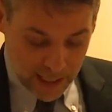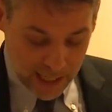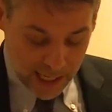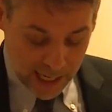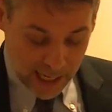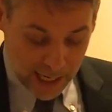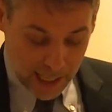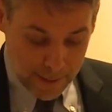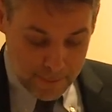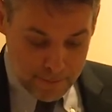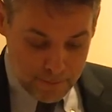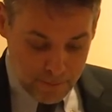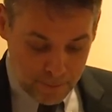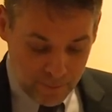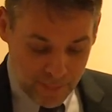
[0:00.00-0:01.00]

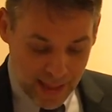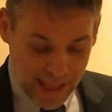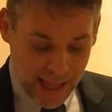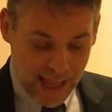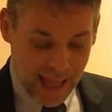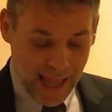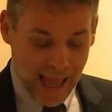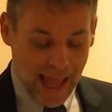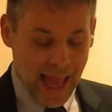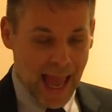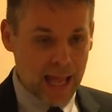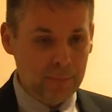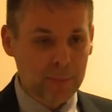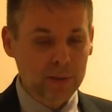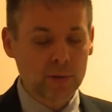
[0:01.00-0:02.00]
Um,
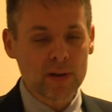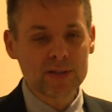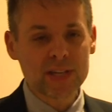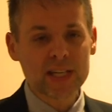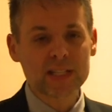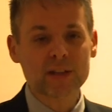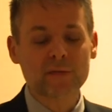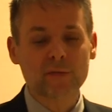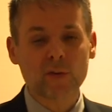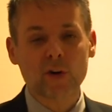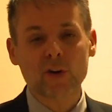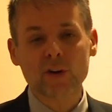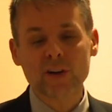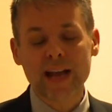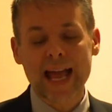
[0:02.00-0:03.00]
and between
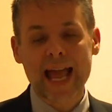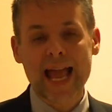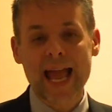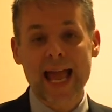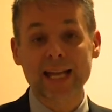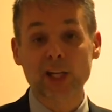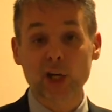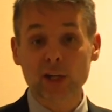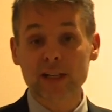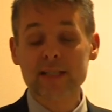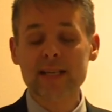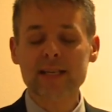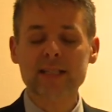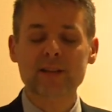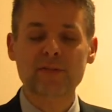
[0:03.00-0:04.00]
64 and early
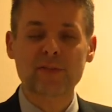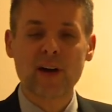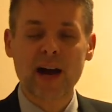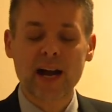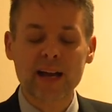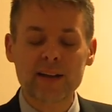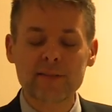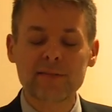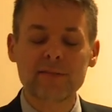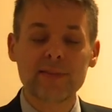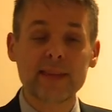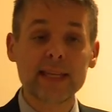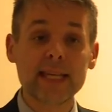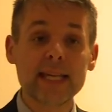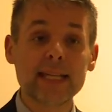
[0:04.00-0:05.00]

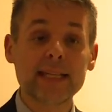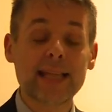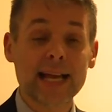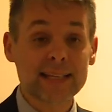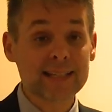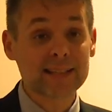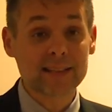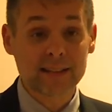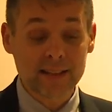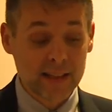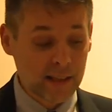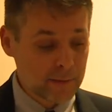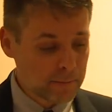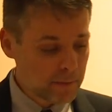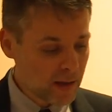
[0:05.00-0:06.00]
65, the
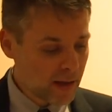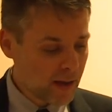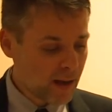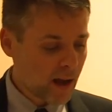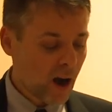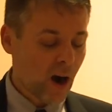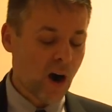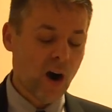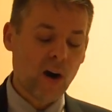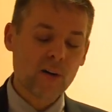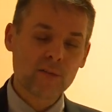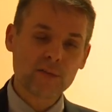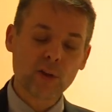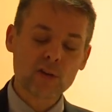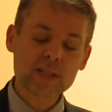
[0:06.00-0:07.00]
destiny
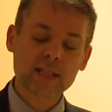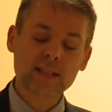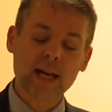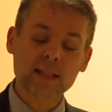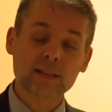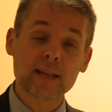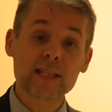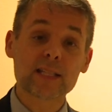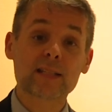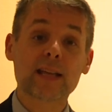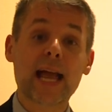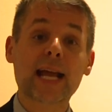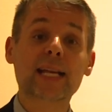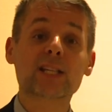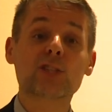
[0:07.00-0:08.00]
of Nostra Aetate is
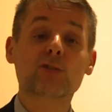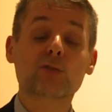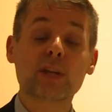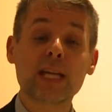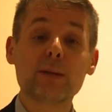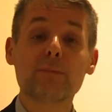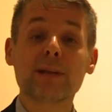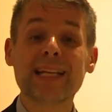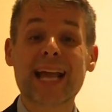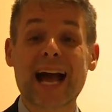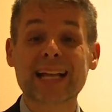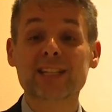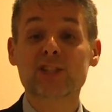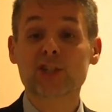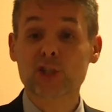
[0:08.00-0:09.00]
extremely
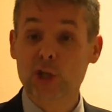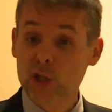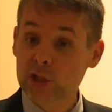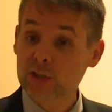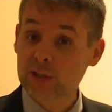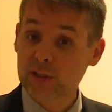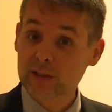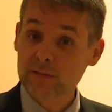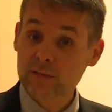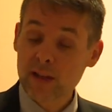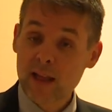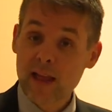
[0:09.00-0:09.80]
uncertain.